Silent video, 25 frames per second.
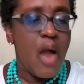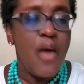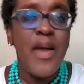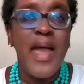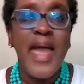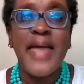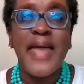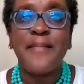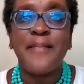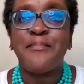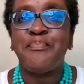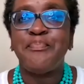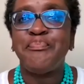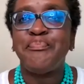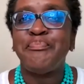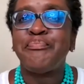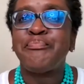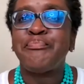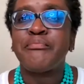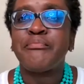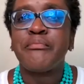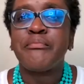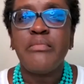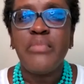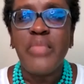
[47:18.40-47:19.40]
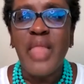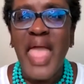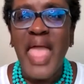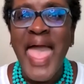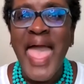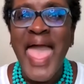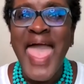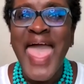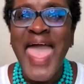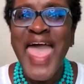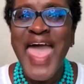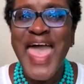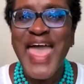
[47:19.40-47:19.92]
all right
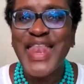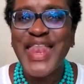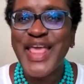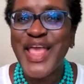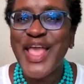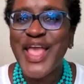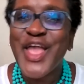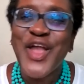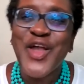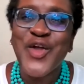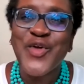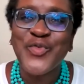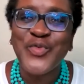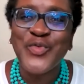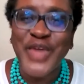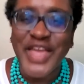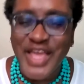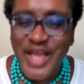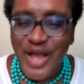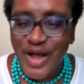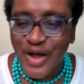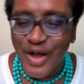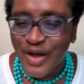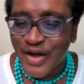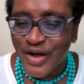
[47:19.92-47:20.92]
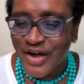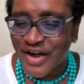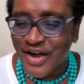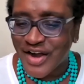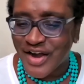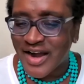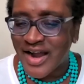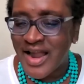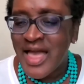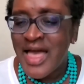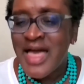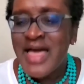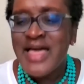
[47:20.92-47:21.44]
and here we
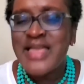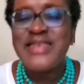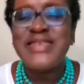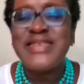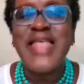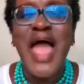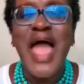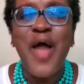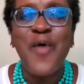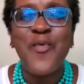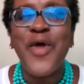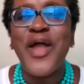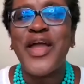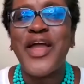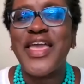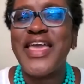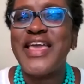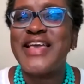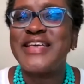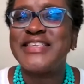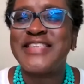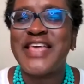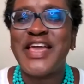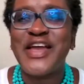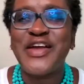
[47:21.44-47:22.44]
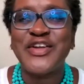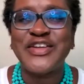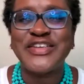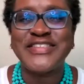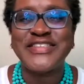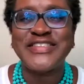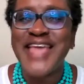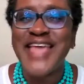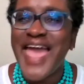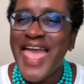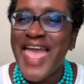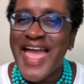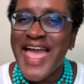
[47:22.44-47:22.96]
are networking is here to
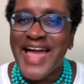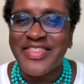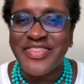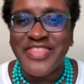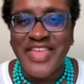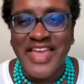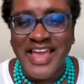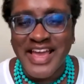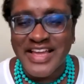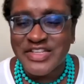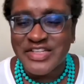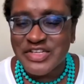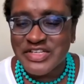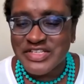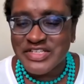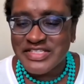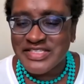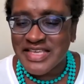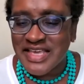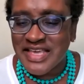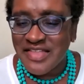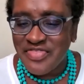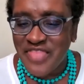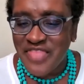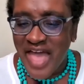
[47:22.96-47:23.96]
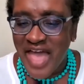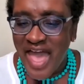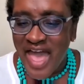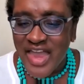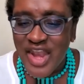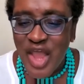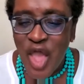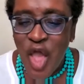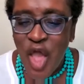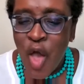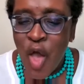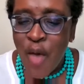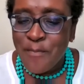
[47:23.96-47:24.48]
stay i think i just said
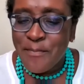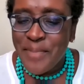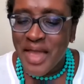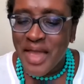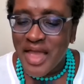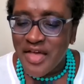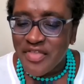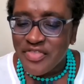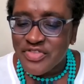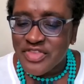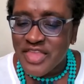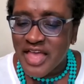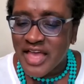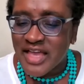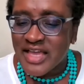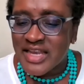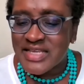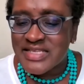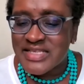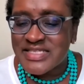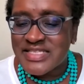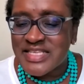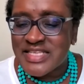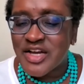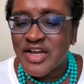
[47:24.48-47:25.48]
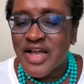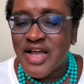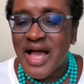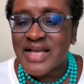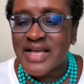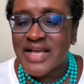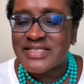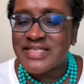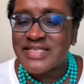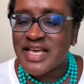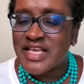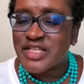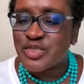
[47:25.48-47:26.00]
that Beth Douglas
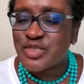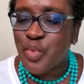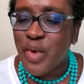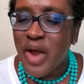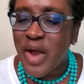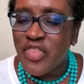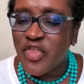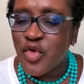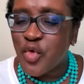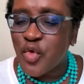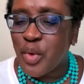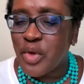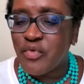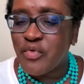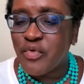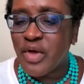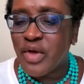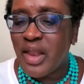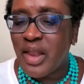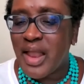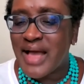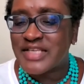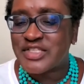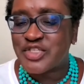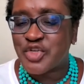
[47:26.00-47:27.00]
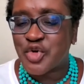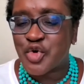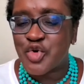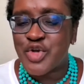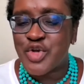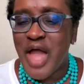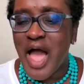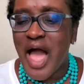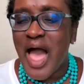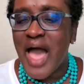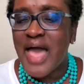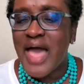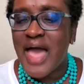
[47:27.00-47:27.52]
Silcox says, whether we realize it or
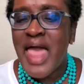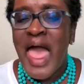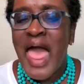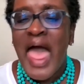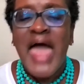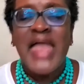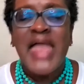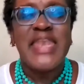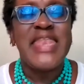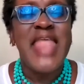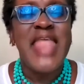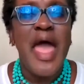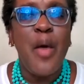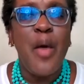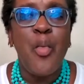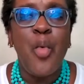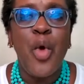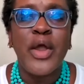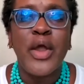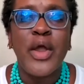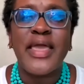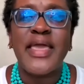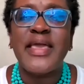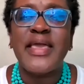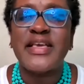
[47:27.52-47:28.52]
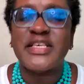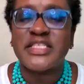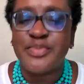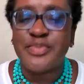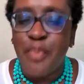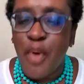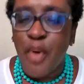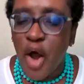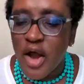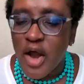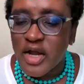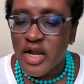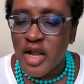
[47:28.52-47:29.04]
not, networking is
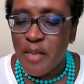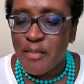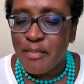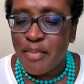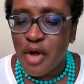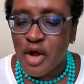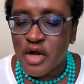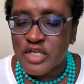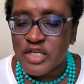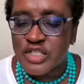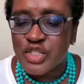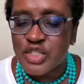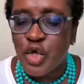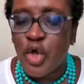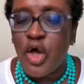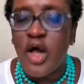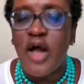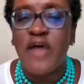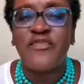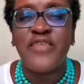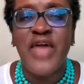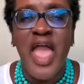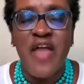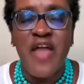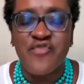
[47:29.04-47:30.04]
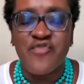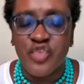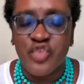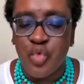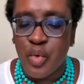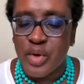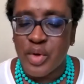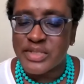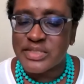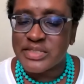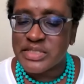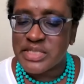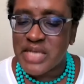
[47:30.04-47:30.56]
part and parcel of
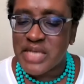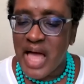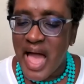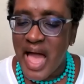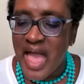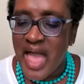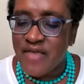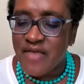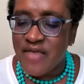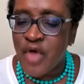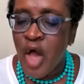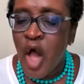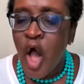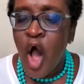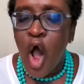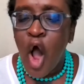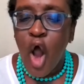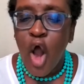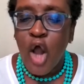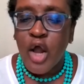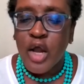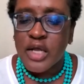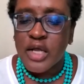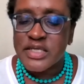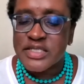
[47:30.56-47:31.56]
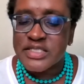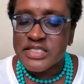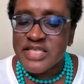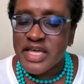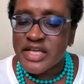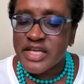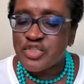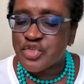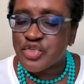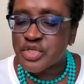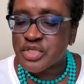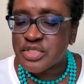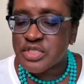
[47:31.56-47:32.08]
everyone's life. Our
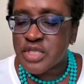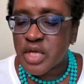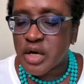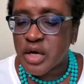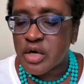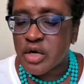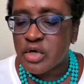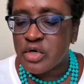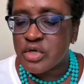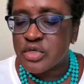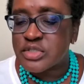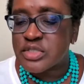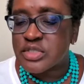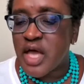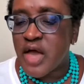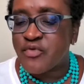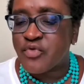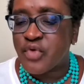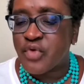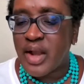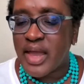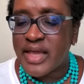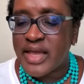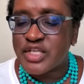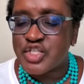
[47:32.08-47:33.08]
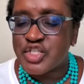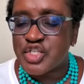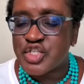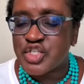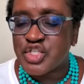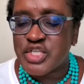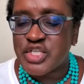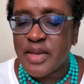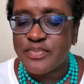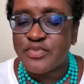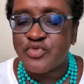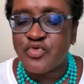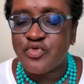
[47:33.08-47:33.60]
concentric circles of
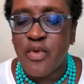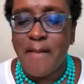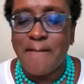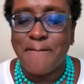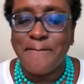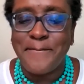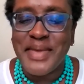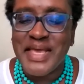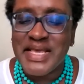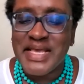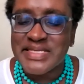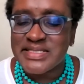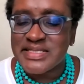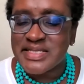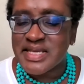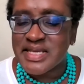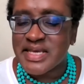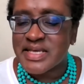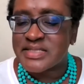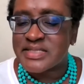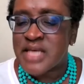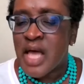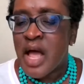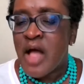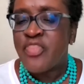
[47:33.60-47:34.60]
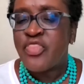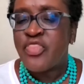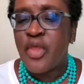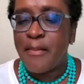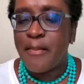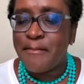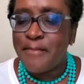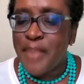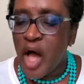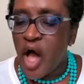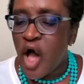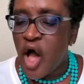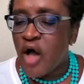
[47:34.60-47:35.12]
relationships from business,
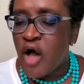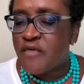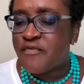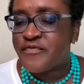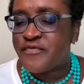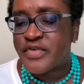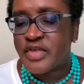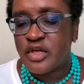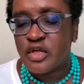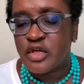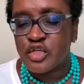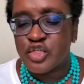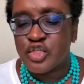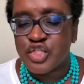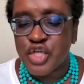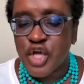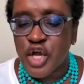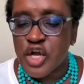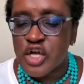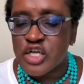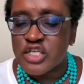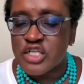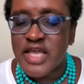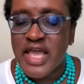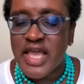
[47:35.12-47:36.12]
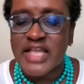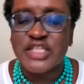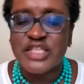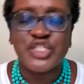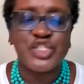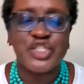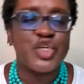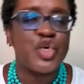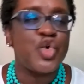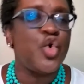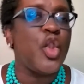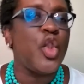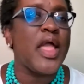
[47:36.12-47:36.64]
the ball field, church, and
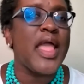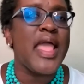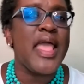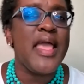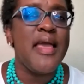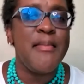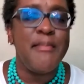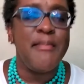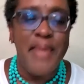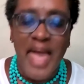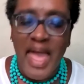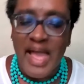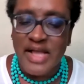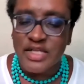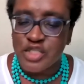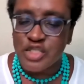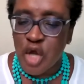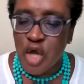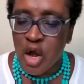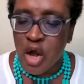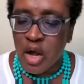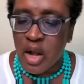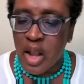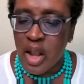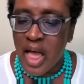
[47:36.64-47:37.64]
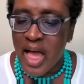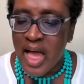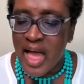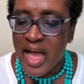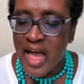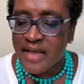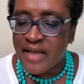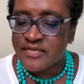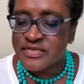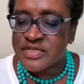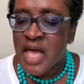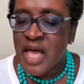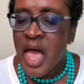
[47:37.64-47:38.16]
school impact our
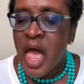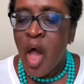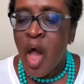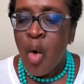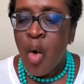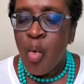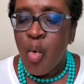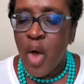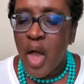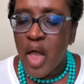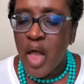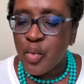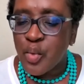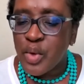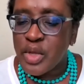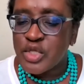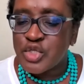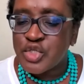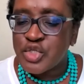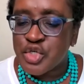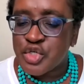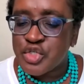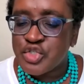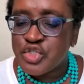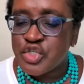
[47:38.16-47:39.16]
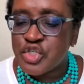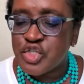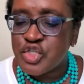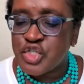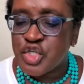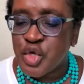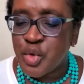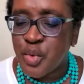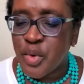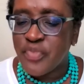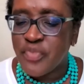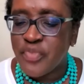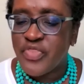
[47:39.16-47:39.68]
lives. What we choose to
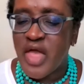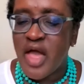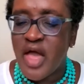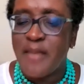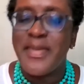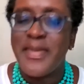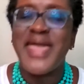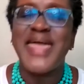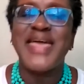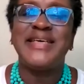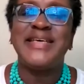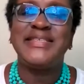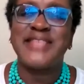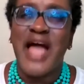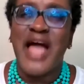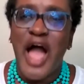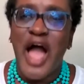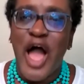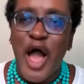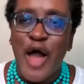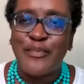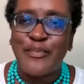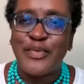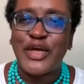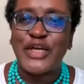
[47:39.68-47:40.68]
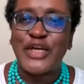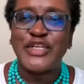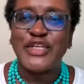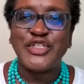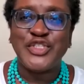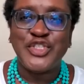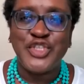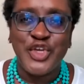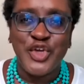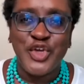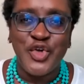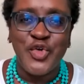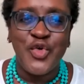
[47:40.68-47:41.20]
do with them is up
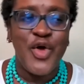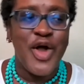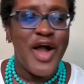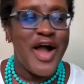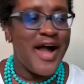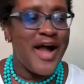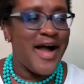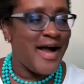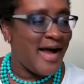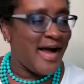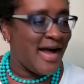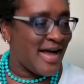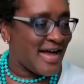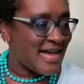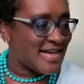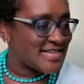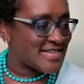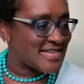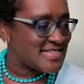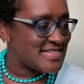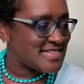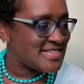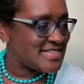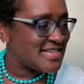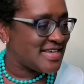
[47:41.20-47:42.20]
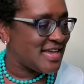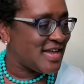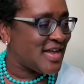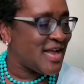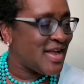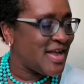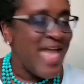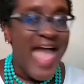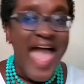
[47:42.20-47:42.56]
to us.